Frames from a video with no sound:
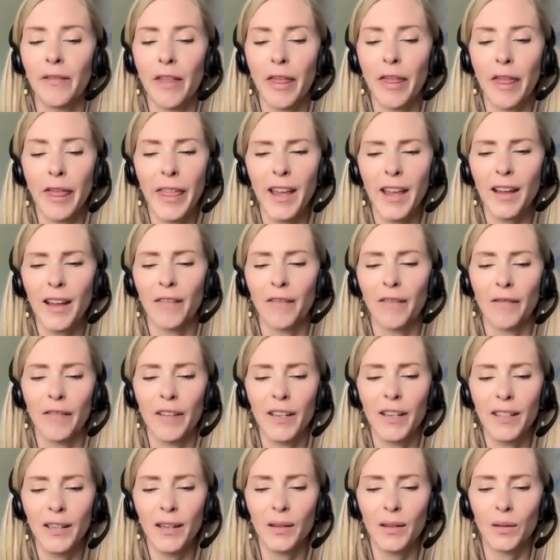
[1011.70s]
thick,
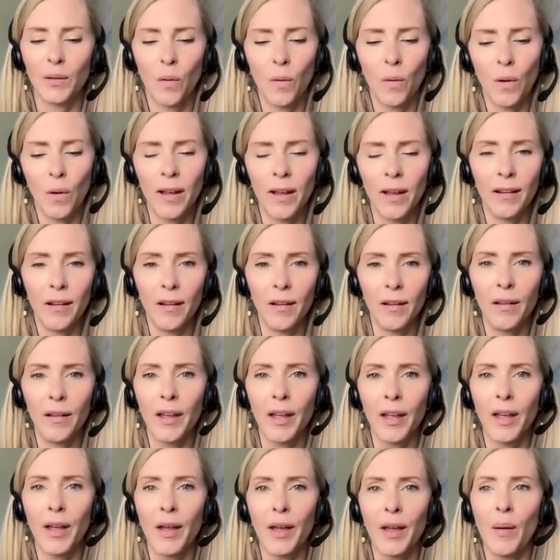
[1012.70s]
viscous oil,
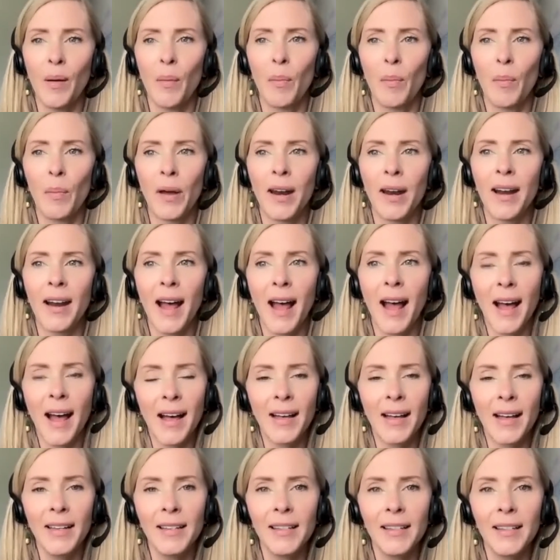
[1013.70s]
but it
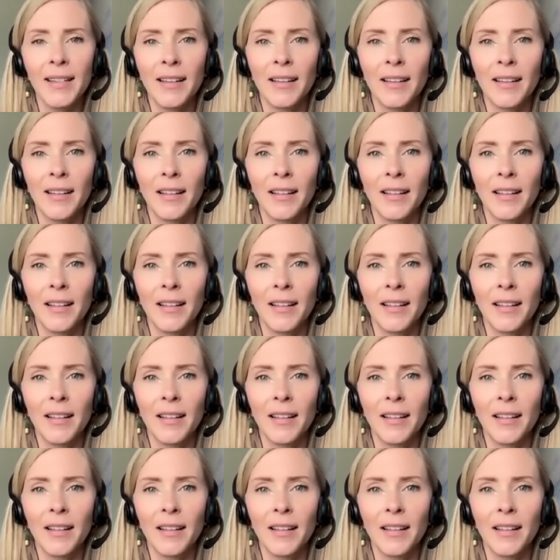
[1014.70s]
has